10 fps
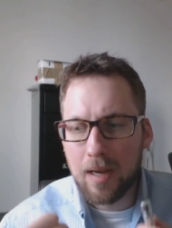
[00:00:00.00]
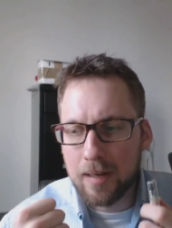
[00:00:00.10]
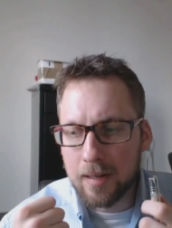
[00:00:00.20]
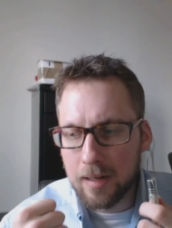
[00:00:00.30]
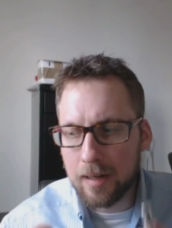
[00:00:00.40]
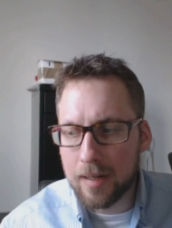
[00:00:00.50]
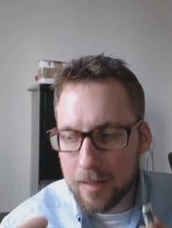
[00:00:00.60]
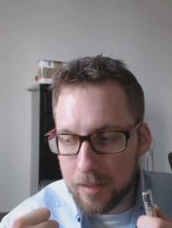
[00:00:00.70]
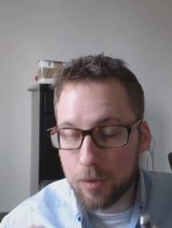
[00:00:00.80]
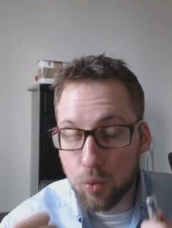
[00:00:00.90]
and
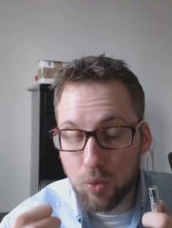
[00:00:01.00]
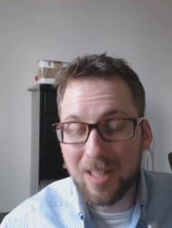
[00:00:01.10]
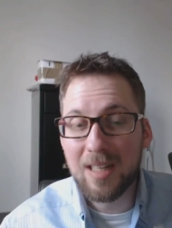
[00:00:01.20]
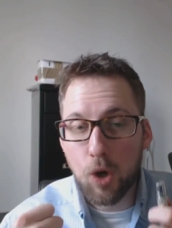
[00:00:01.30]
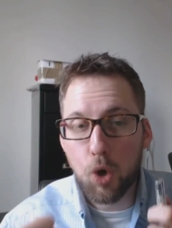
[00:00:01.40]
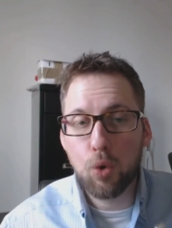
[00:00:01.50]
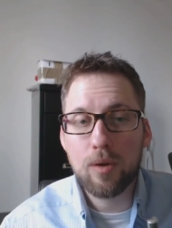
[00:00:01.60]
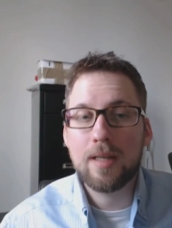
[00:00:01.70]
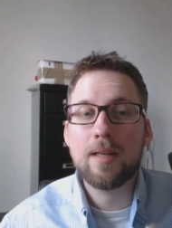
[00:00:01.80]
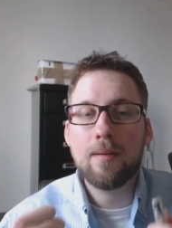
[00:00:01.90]
like you're really
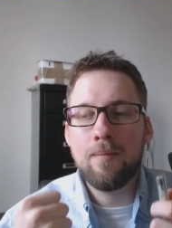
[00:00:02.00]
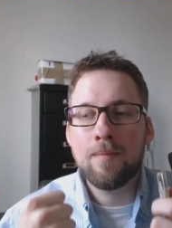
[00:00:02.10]
holding